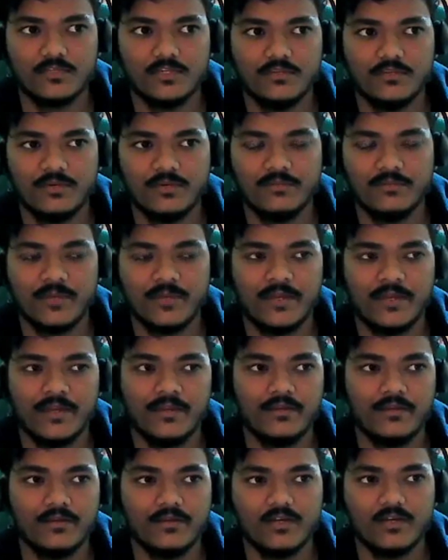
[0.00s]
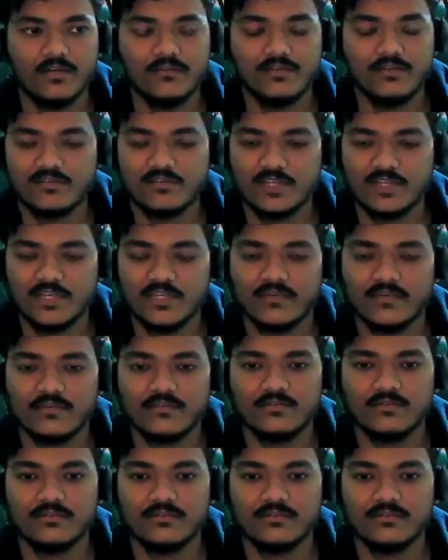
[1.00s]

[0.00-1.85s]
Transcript: in my mind, I was like,